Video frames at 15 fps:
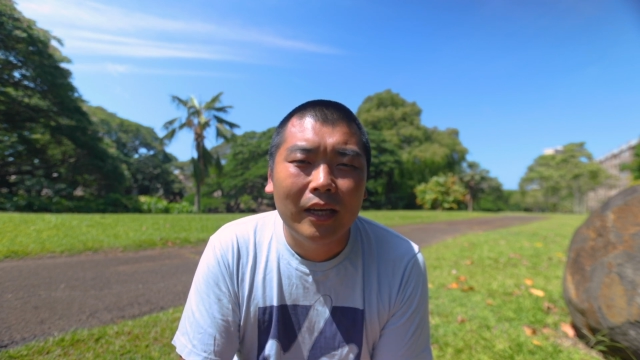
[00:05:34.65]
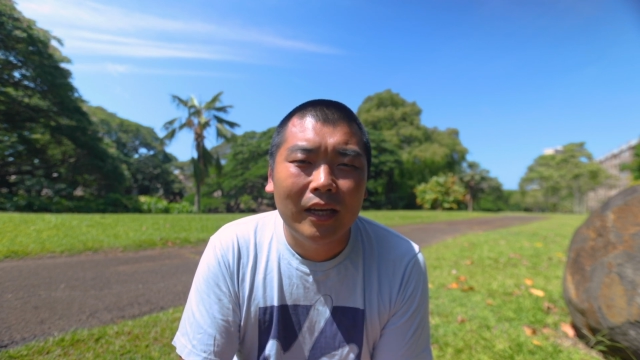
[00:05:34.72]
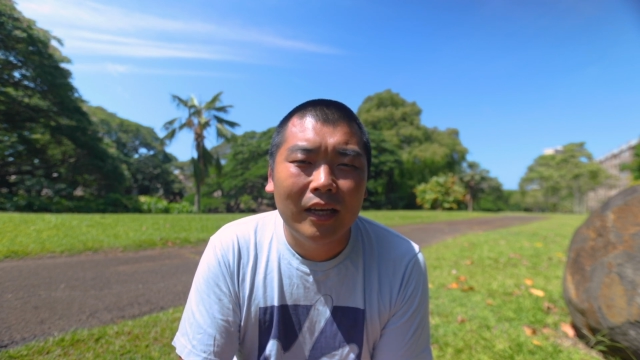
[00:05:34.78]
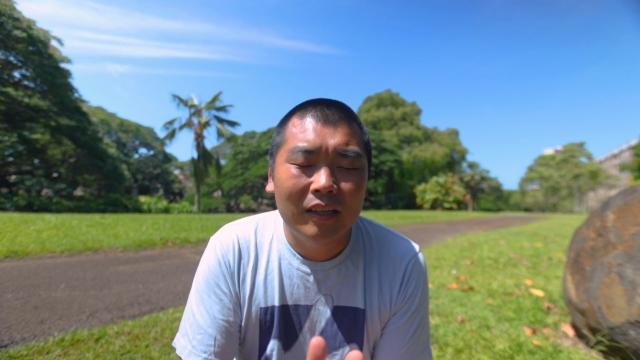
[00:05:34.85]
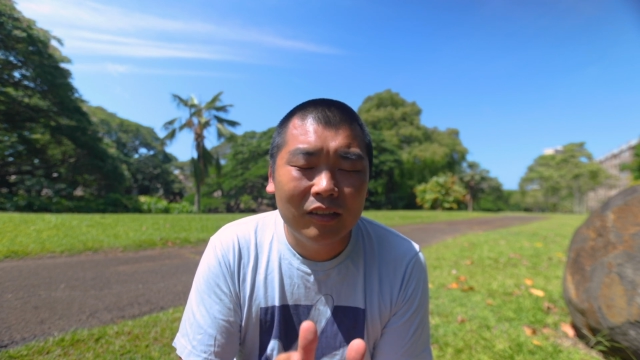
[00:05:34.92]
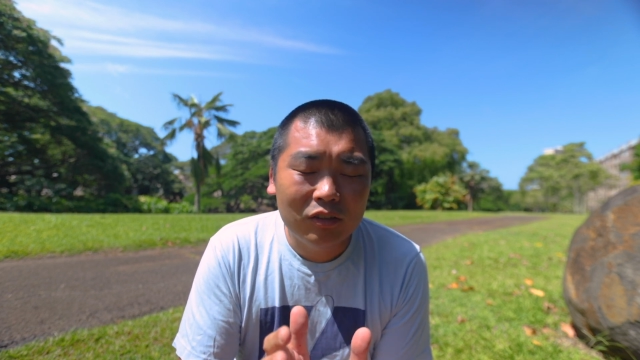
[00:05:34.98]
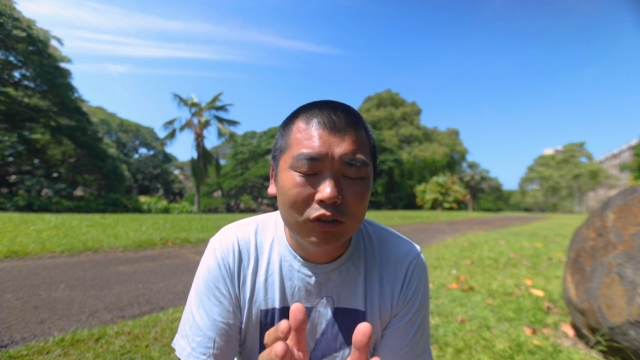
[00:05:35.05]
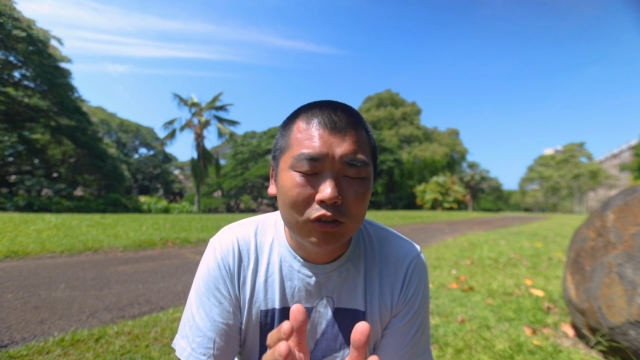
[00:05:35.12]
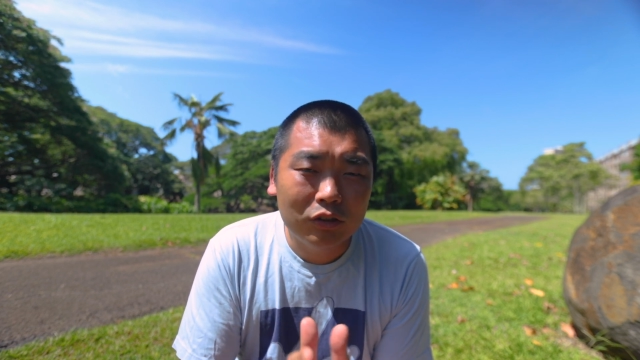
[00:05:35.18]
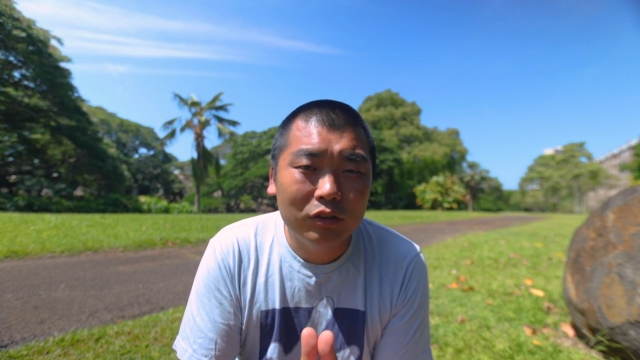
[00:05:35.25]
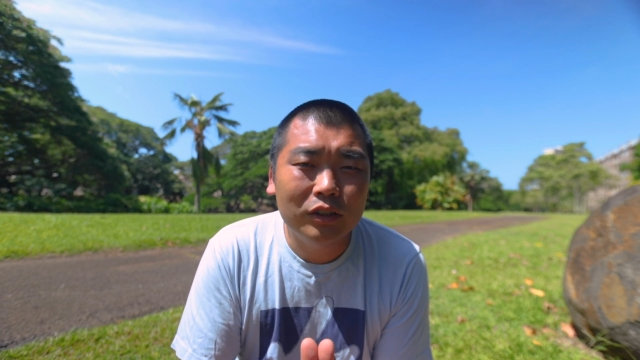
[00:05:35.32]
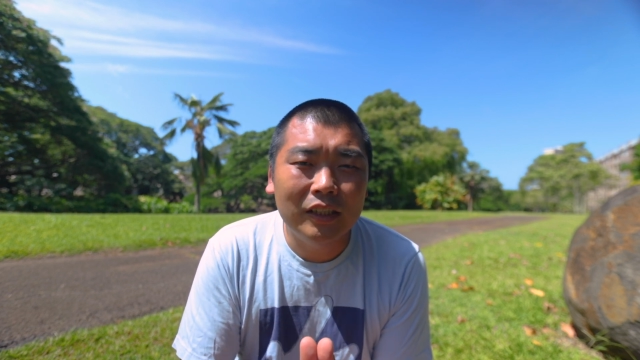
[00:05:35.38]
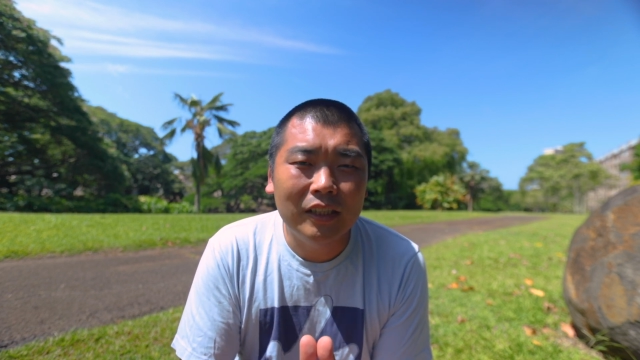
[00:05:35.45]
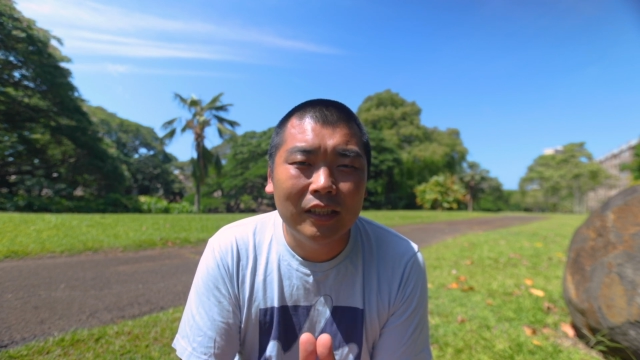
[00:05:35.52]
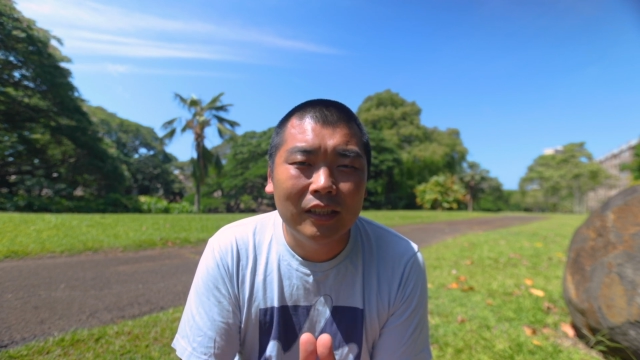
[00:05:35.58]
and
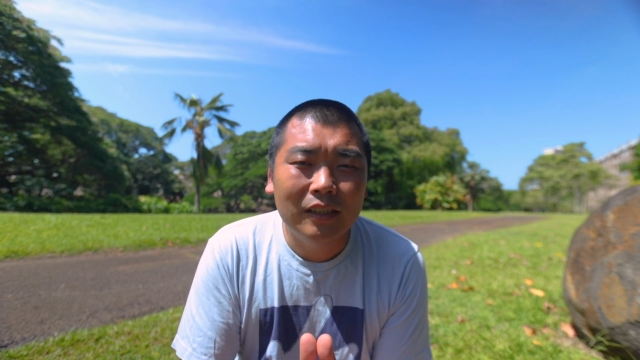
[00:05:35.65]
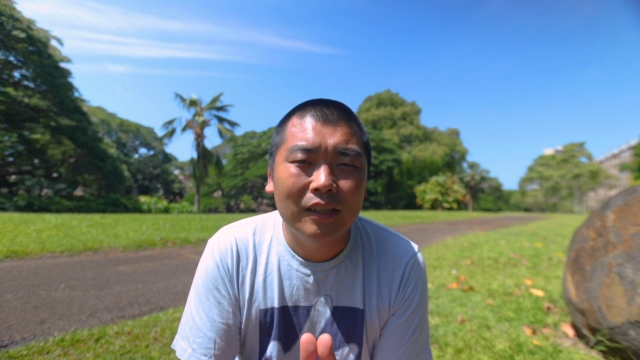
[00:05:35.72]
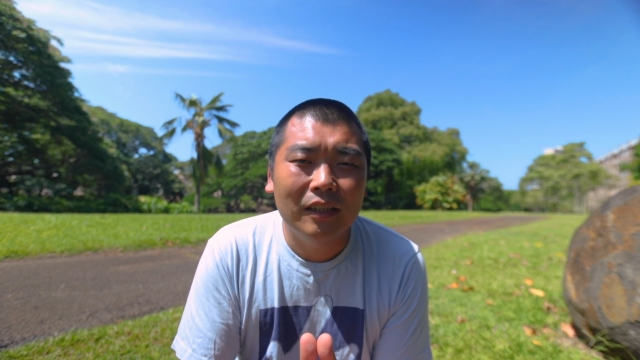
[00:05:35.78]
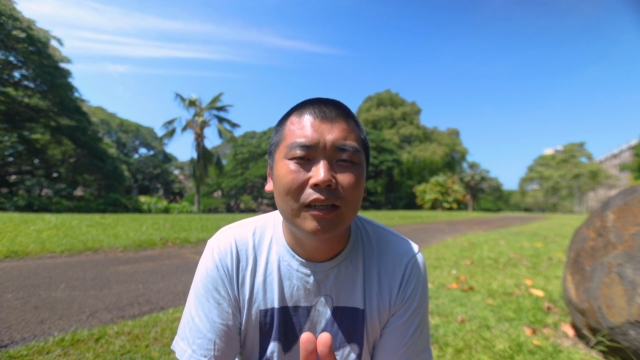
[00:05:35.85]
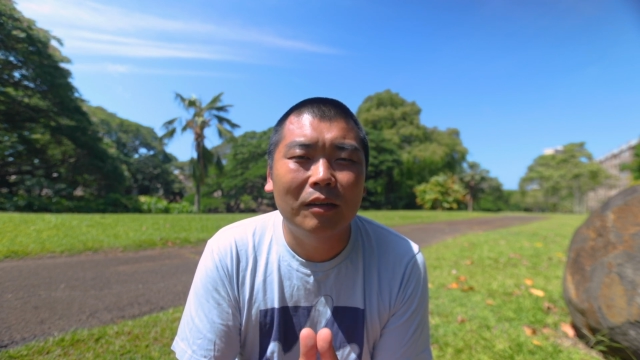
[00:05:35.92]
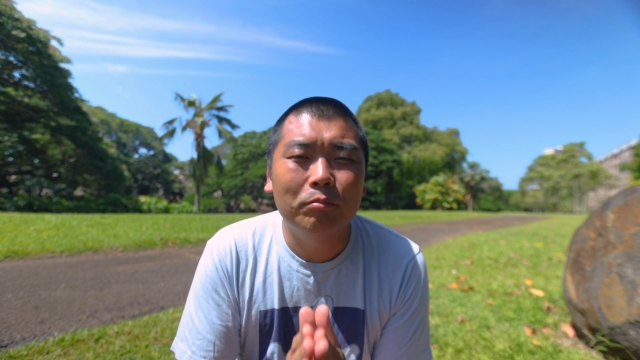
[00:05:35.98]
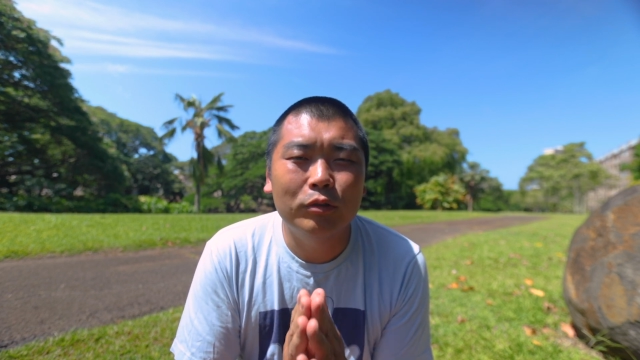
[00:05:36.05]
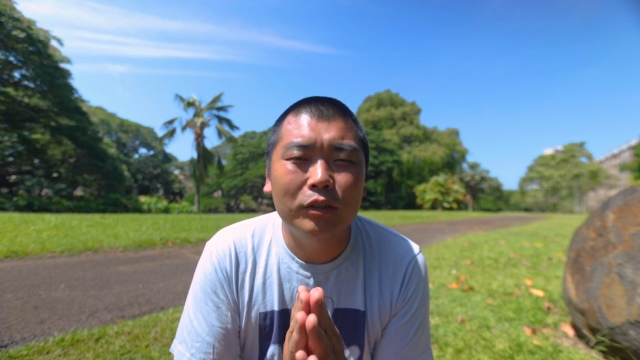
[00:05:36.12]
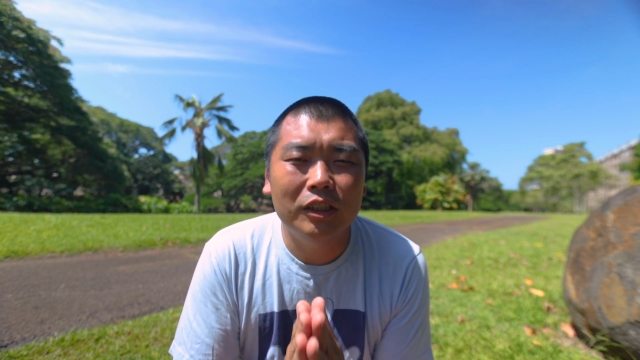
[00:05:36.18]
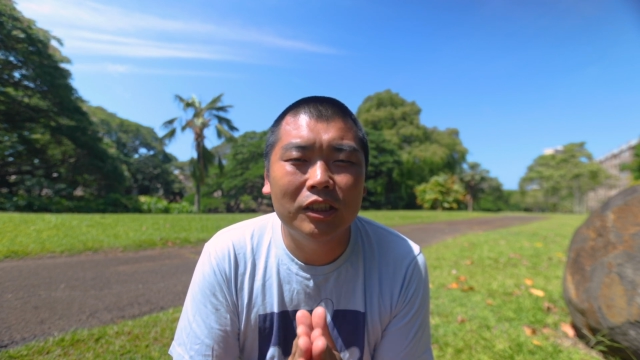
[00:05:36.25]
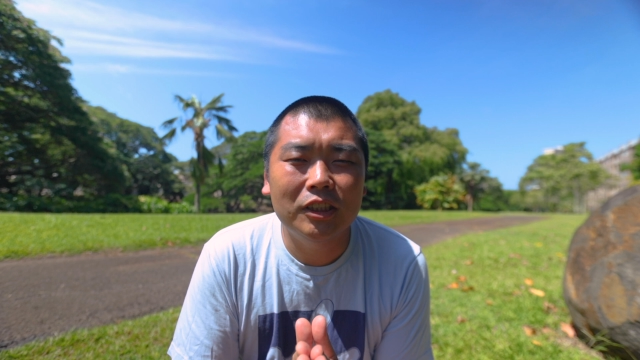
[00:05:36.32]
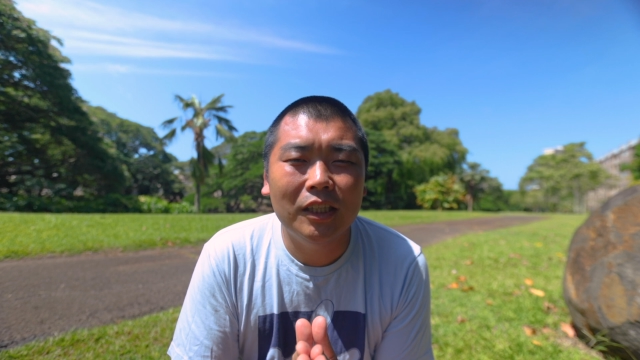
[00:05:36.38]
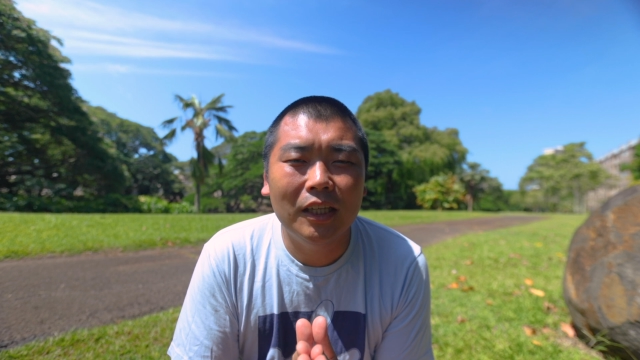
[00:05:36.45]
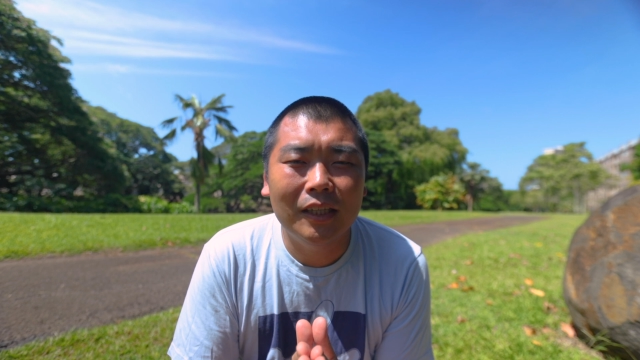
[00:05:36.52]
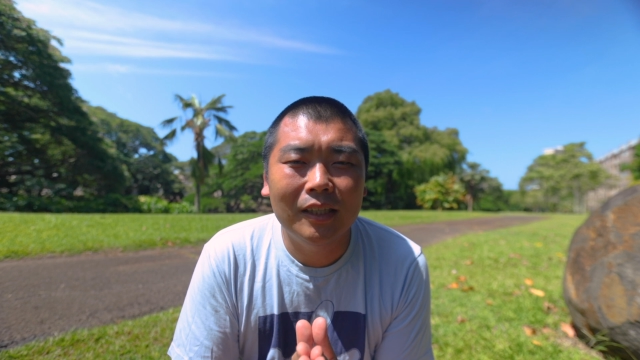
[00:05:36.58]
truly
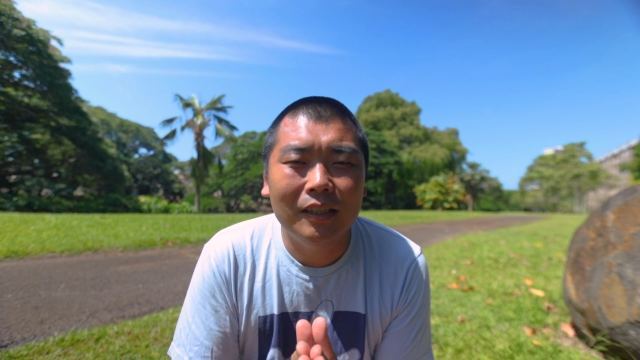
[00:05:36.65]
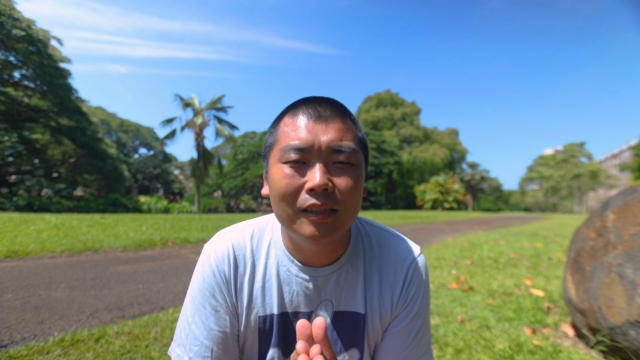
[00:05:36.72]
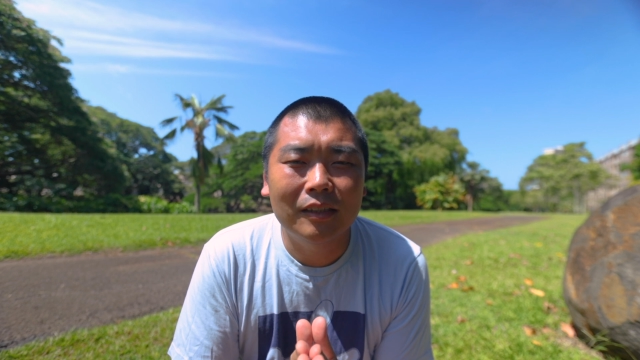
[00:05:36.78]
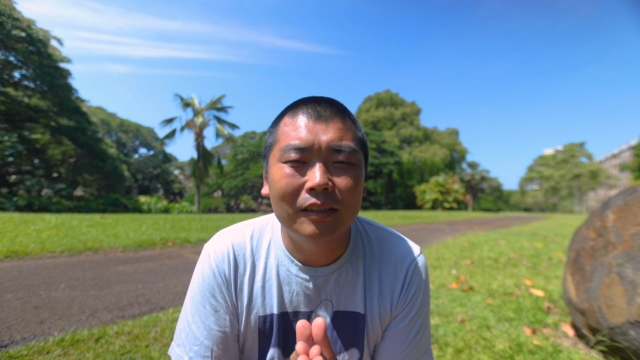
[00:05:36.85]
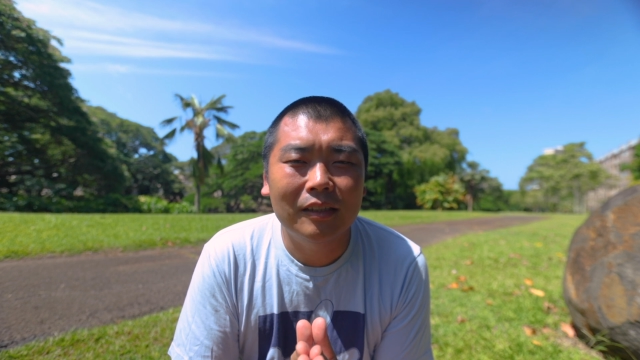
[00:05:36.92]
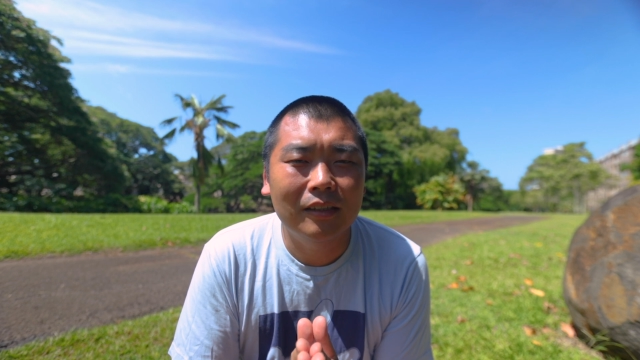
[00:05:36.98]
appreciating